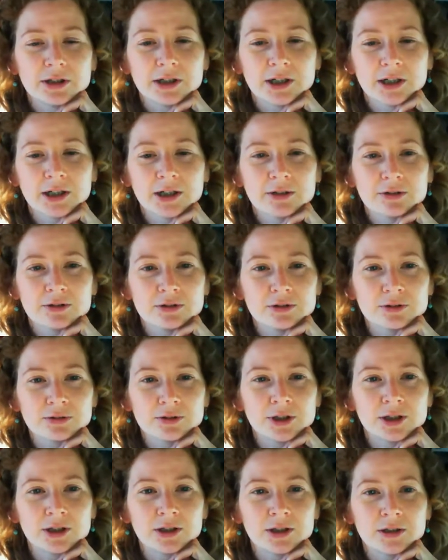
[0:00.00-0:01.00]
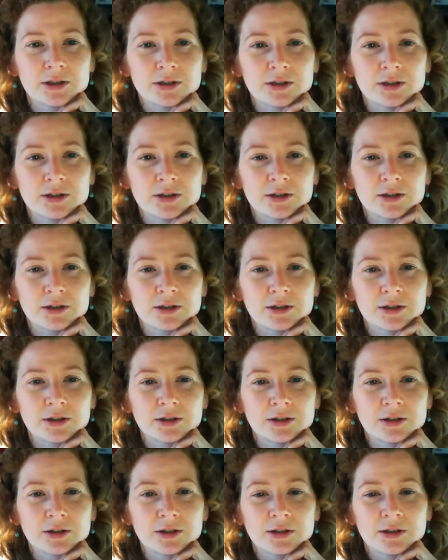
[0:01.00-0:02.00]
Hangouts on Air. How would?
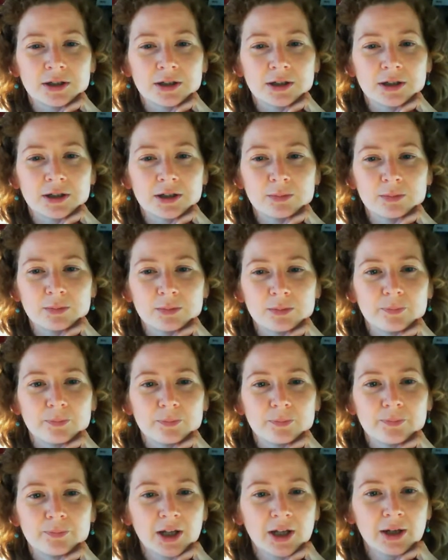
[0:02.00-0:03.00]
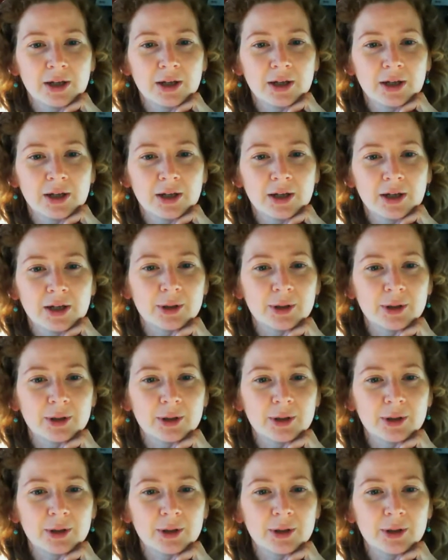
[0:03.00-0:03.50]
There we go. Ooh.